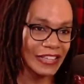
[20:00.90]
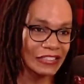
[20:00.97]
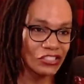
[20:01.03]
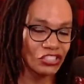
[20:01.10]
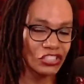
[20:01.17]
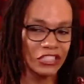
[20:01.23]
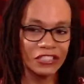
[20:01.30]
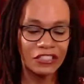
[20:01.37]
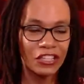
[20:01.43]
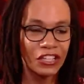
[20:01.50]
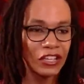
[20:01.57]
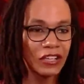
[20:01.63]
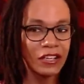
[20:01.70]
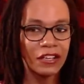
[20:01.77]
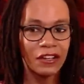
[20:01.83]
that shit
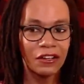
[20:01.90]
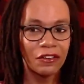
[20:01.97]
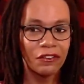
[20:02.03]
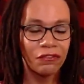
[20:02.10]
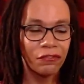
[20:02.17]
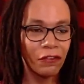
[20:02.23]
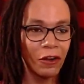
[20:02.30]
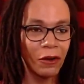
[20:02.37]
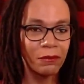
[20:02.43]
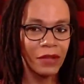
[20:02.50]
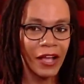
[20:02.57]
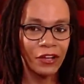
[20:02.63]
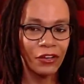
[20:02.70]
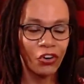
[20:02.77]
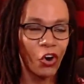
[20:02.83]
from
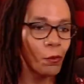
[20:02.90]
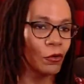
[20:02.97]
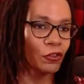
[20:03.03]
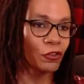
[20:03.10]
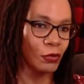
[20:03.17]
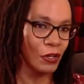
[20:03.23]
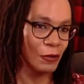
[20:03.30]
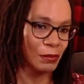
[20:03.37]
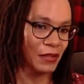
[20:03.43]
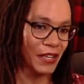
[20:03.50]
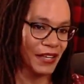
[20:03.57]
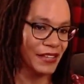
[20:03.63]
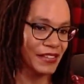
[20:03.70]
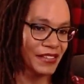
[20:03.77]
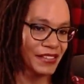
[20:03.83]
like almost point
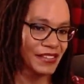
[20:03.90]
blank.